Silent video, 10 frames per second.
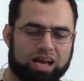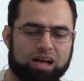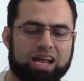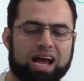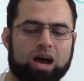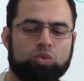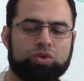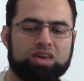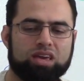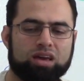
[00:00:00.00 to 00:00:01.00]
and how
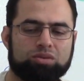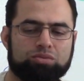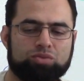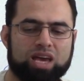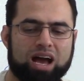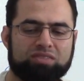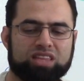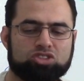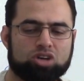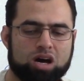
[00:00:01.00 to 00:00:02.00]
we, we have
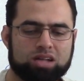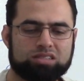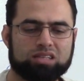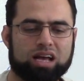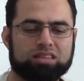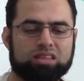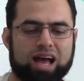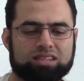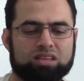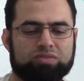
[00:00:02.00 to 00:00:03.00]
the dots and
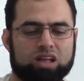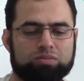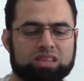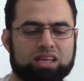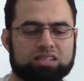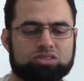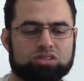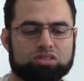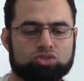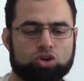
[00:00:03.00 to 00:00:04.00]
that development
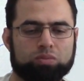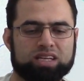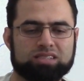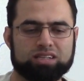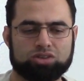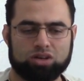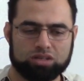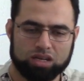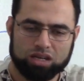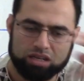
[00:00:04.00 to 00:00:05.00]
that took place later
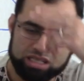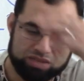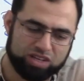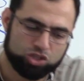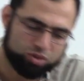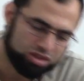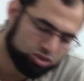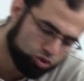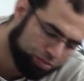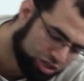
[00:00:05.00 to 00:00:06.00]
on. Let's finish with
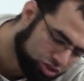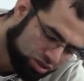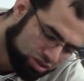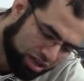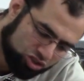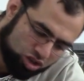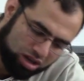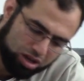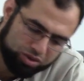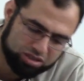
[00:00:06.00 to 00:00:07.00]
these two pictures and
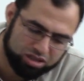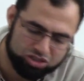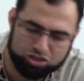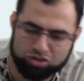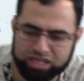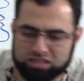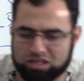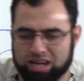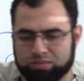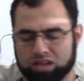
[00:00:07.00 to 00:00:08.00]
inshallah we'll continue next
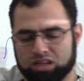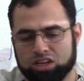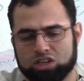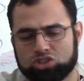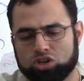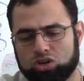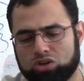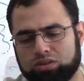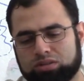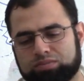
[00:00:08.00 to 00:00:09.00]
time.
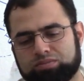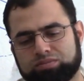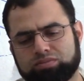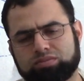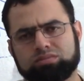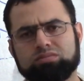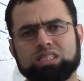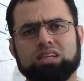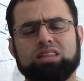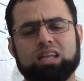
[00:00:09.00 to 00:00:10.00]
So
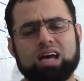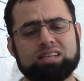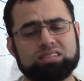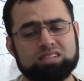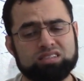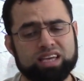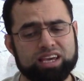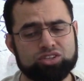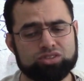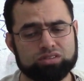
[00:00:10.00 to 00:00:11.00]
the last
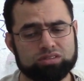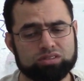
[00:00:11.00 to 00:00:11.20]
stage